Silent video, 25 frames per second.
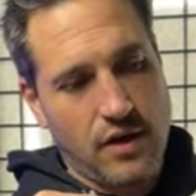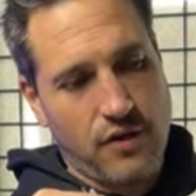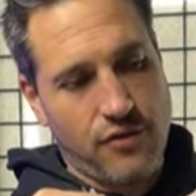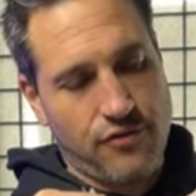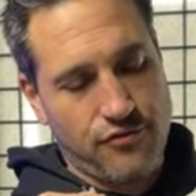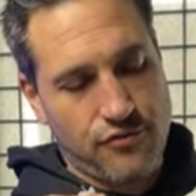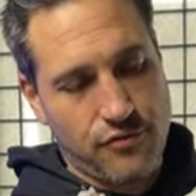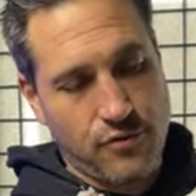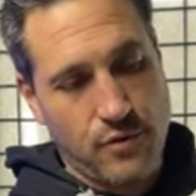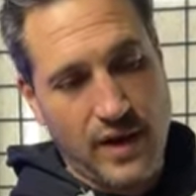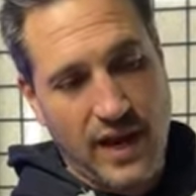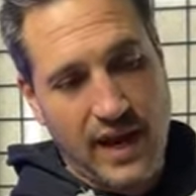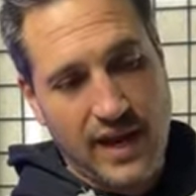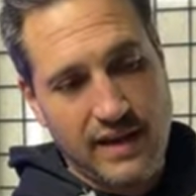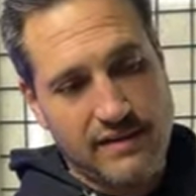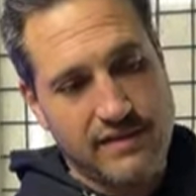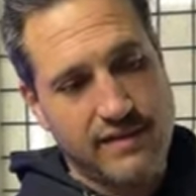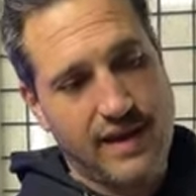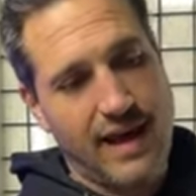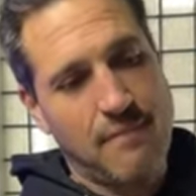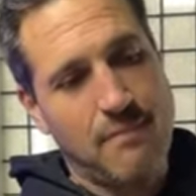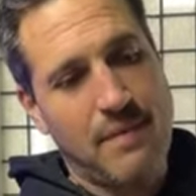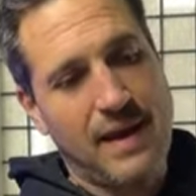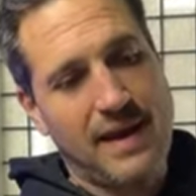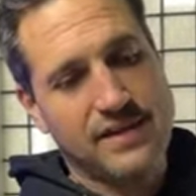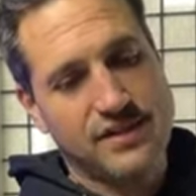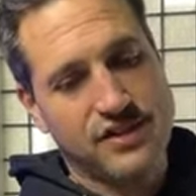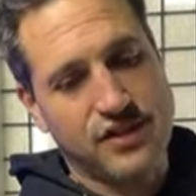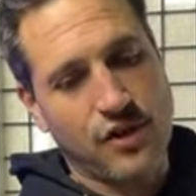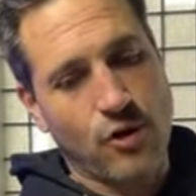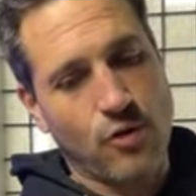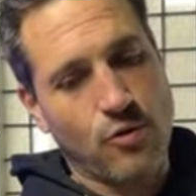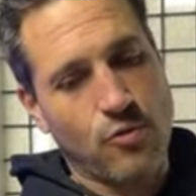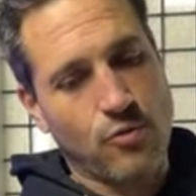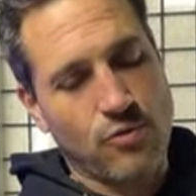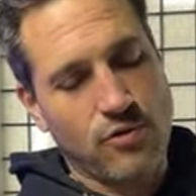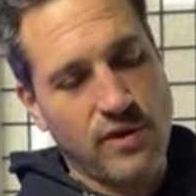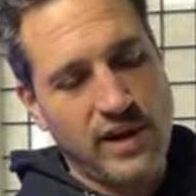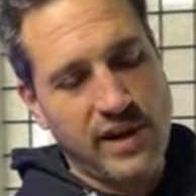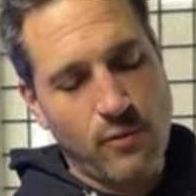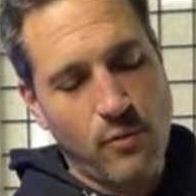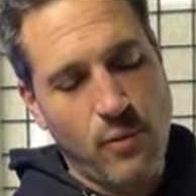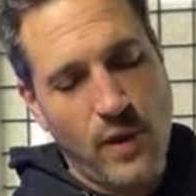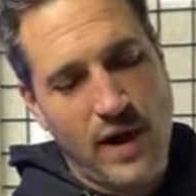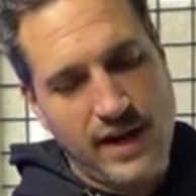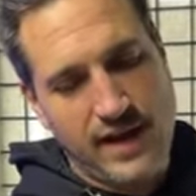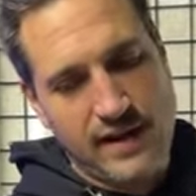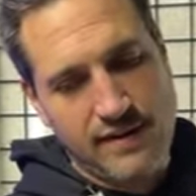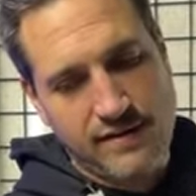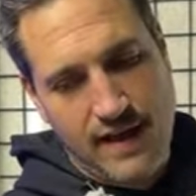through into that base coat,
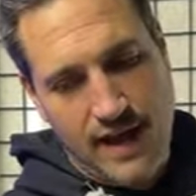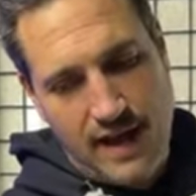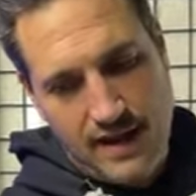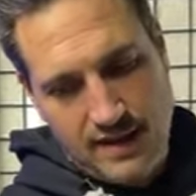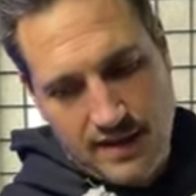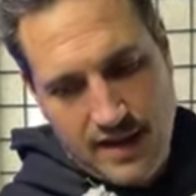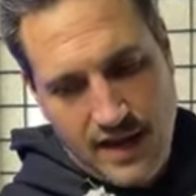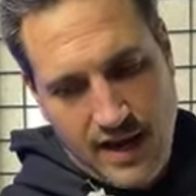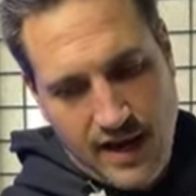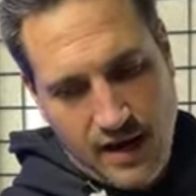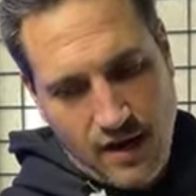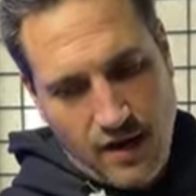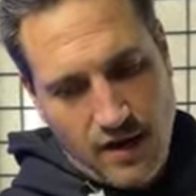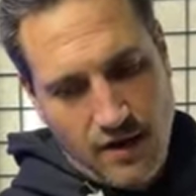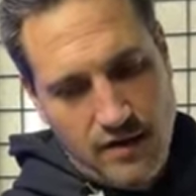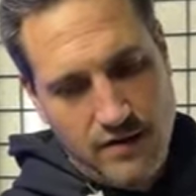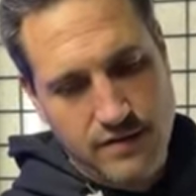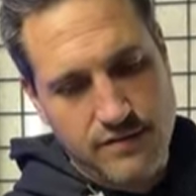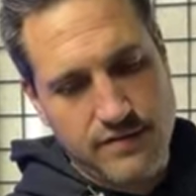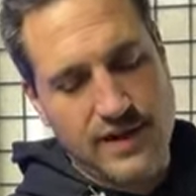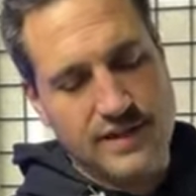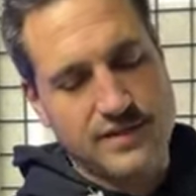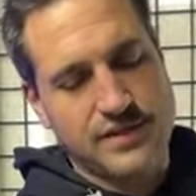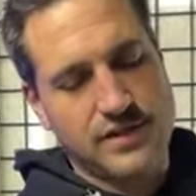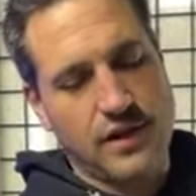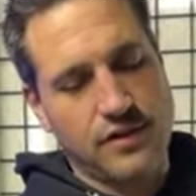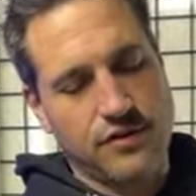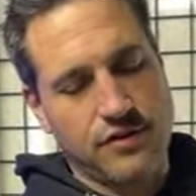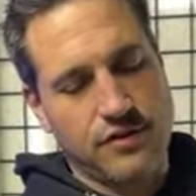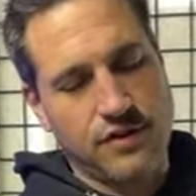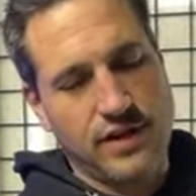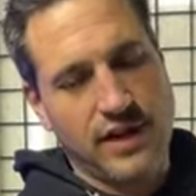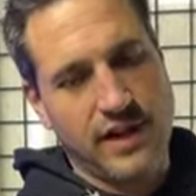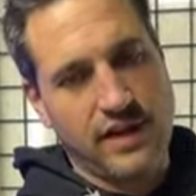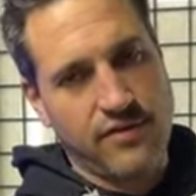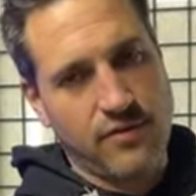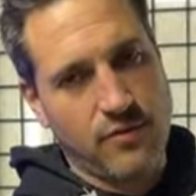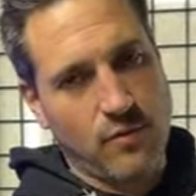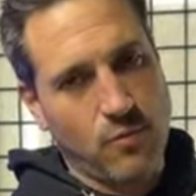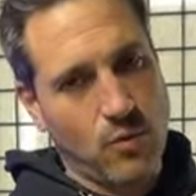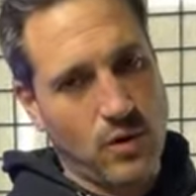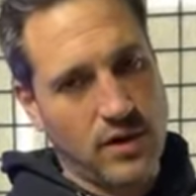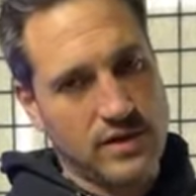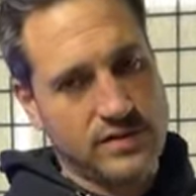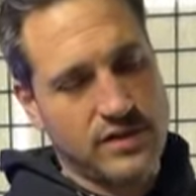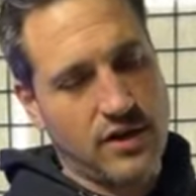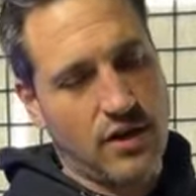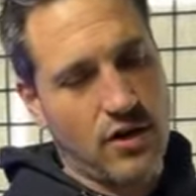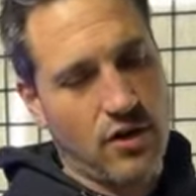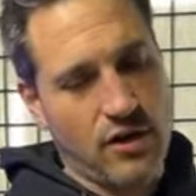re-wetting that layer that's underneath
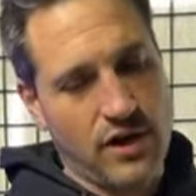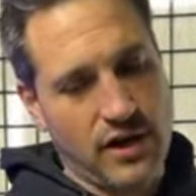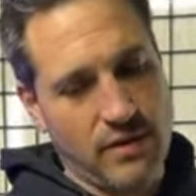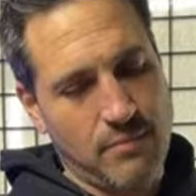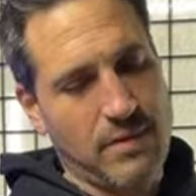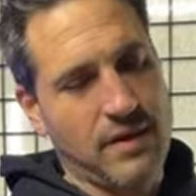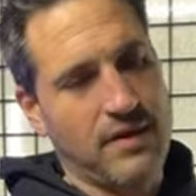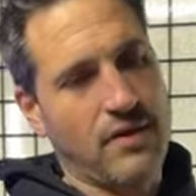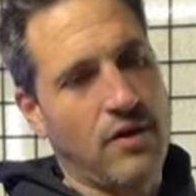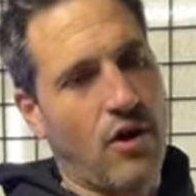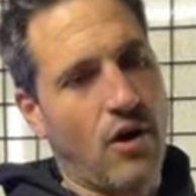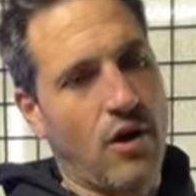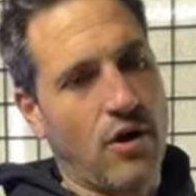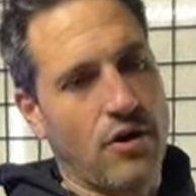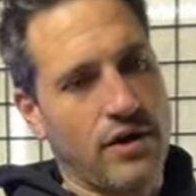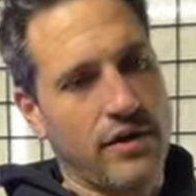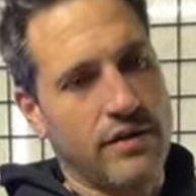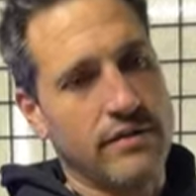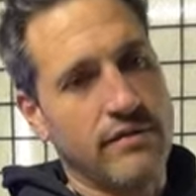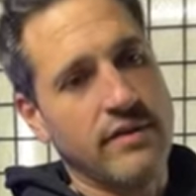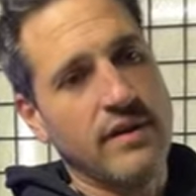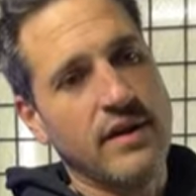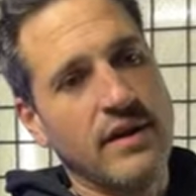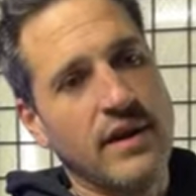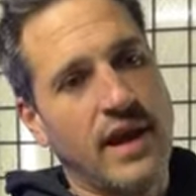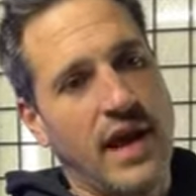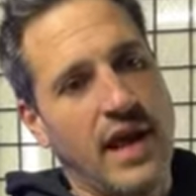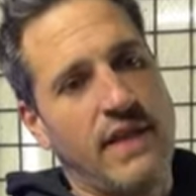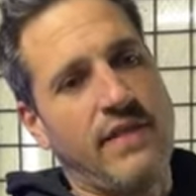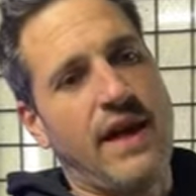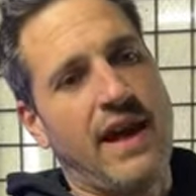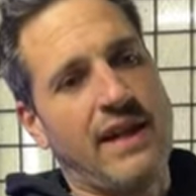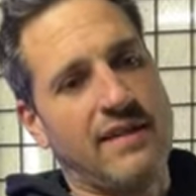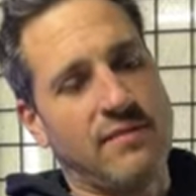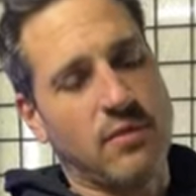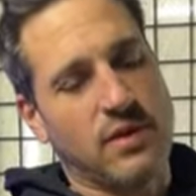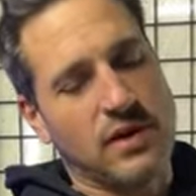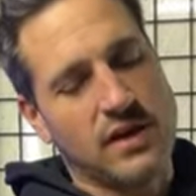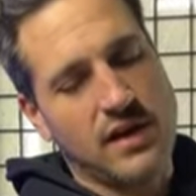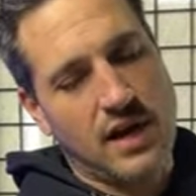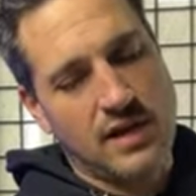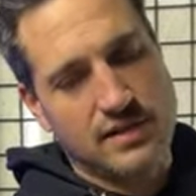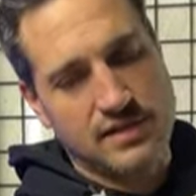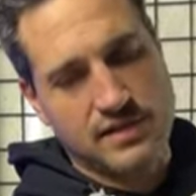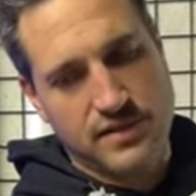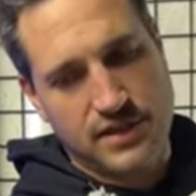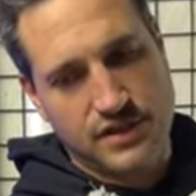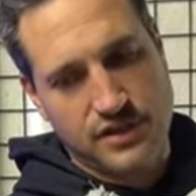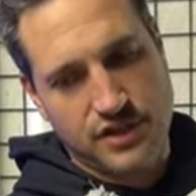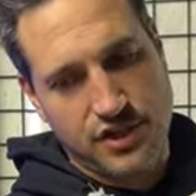what's already been hardened. And that's what
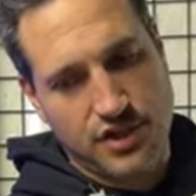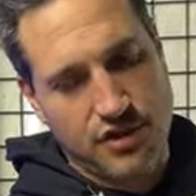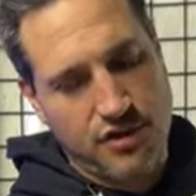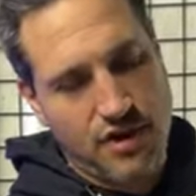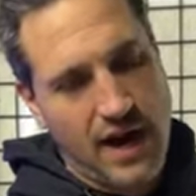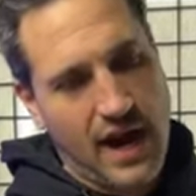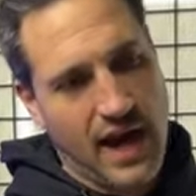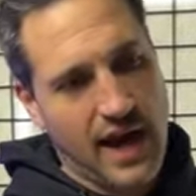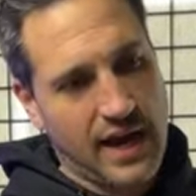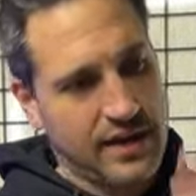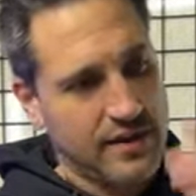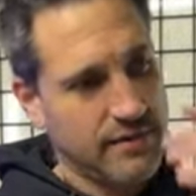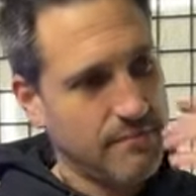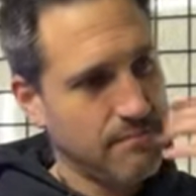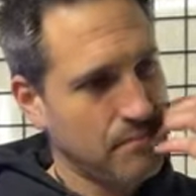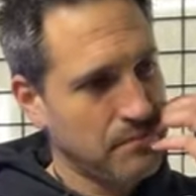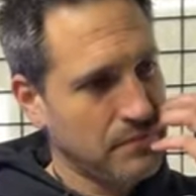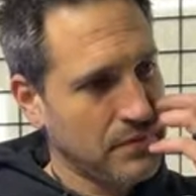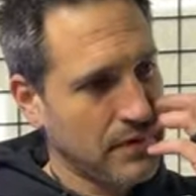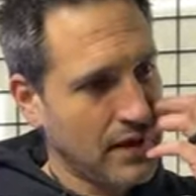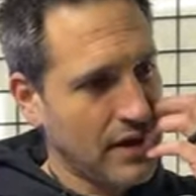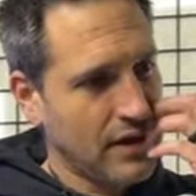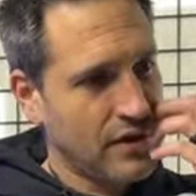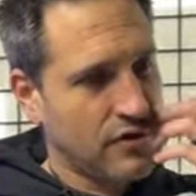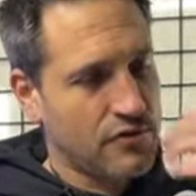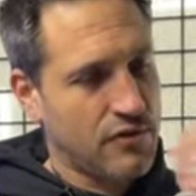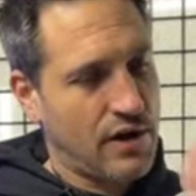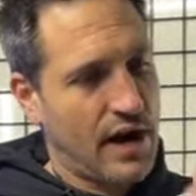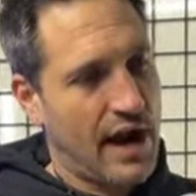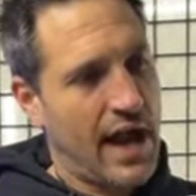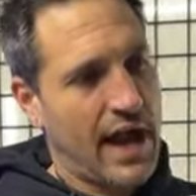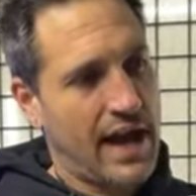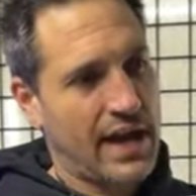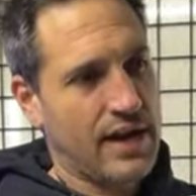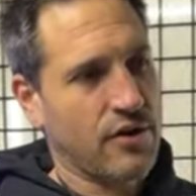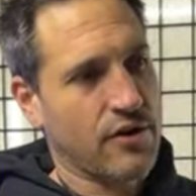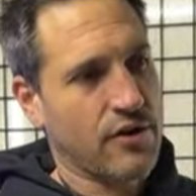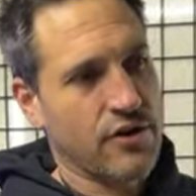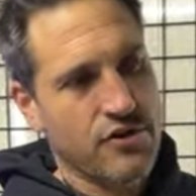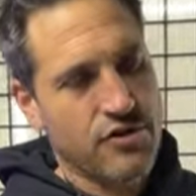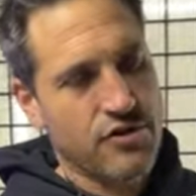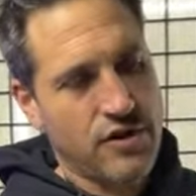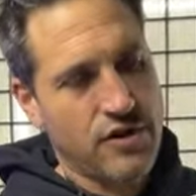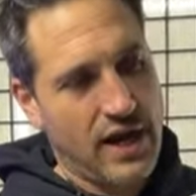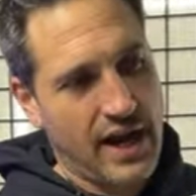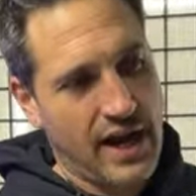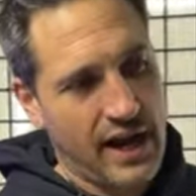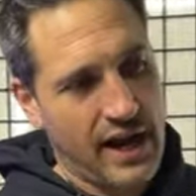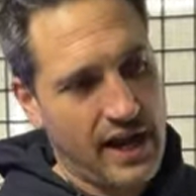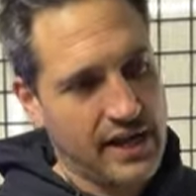causes it to crack. Crack or
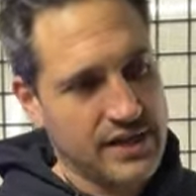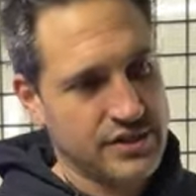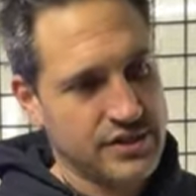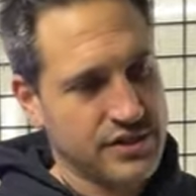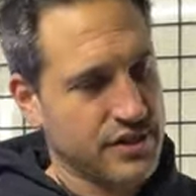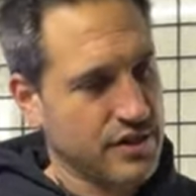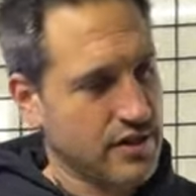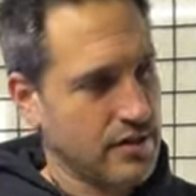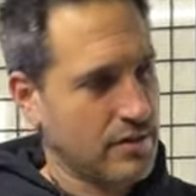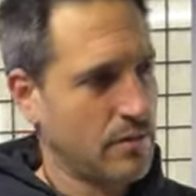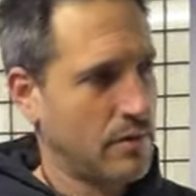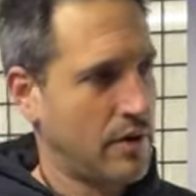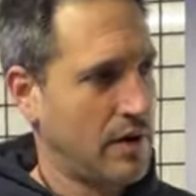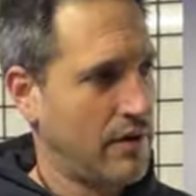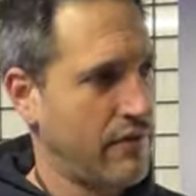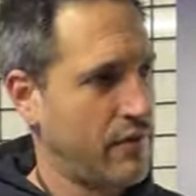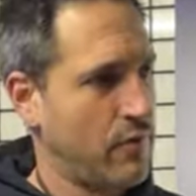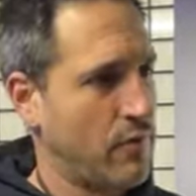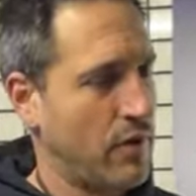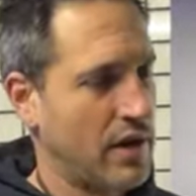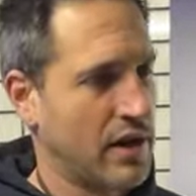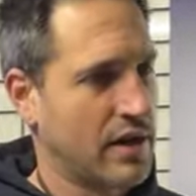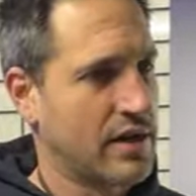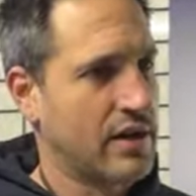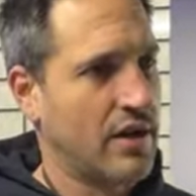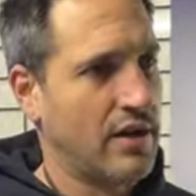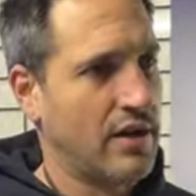craze or whatever you want to